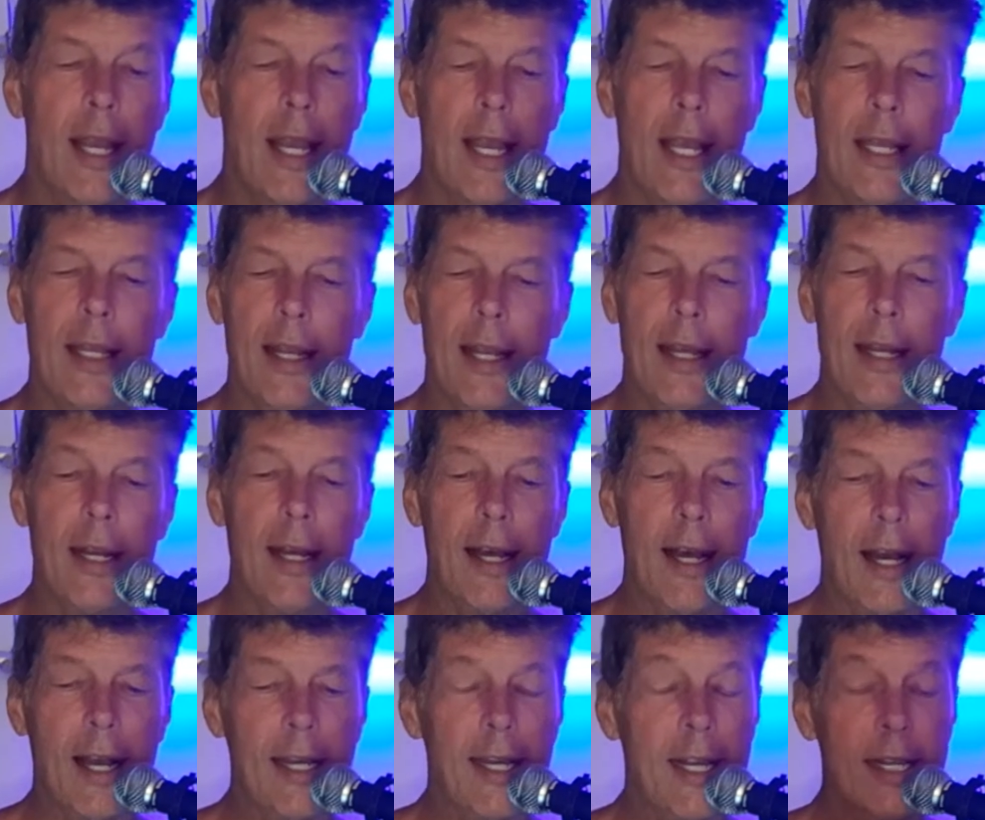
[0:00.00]
and
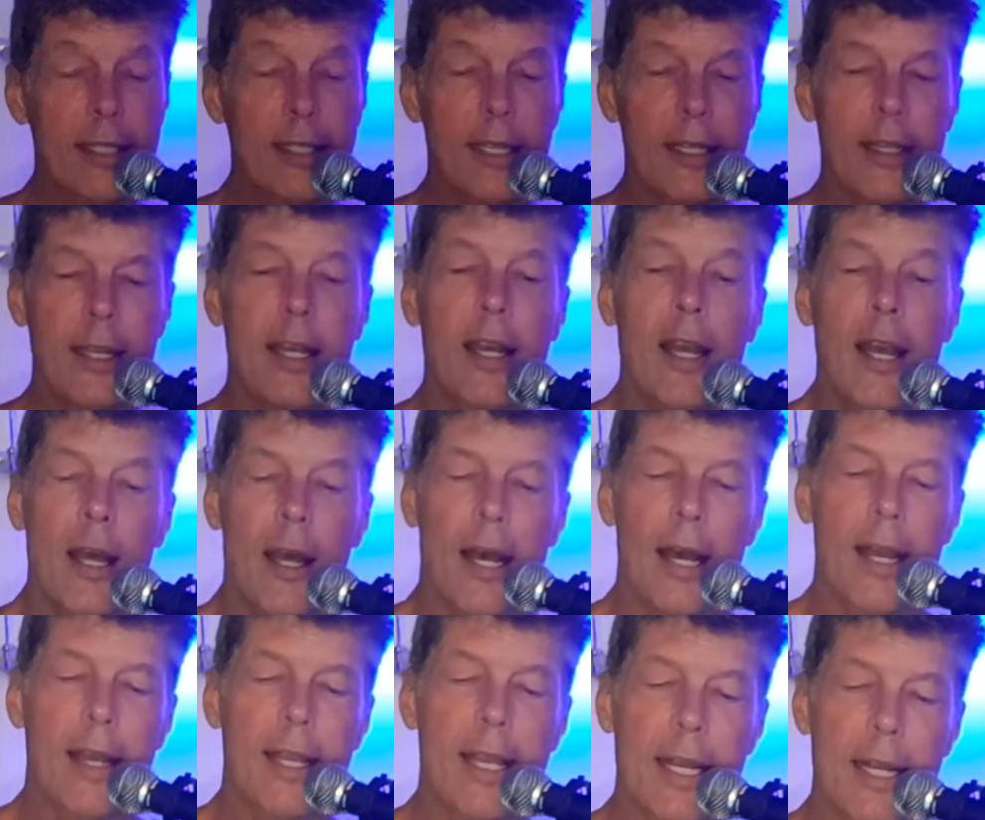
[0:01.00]
I got to tell you,
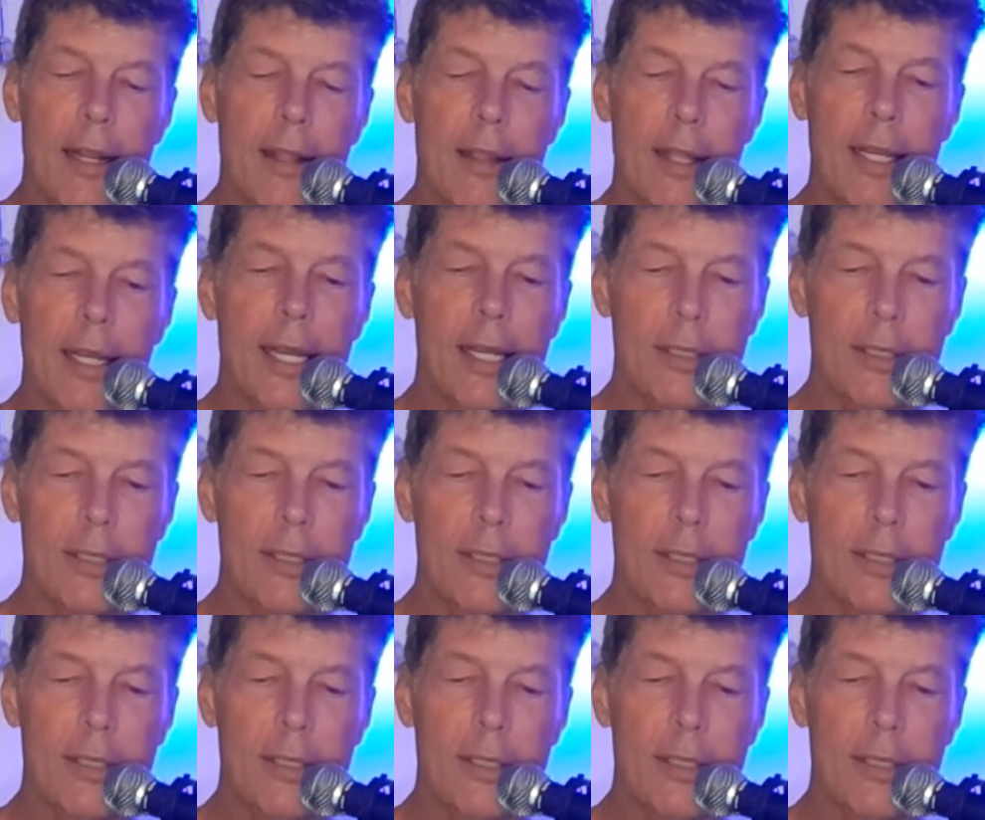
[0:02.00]
I kind of think